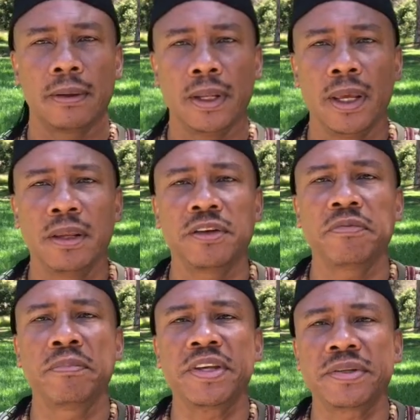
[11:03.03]
the age
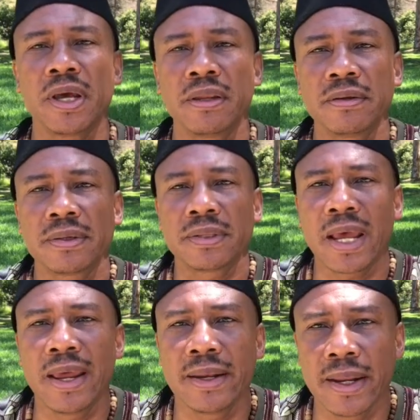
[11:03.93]
of
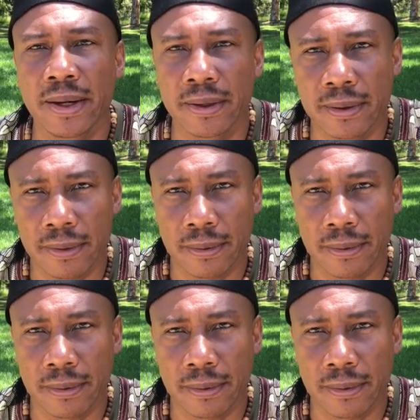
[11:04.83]
misunderstanding,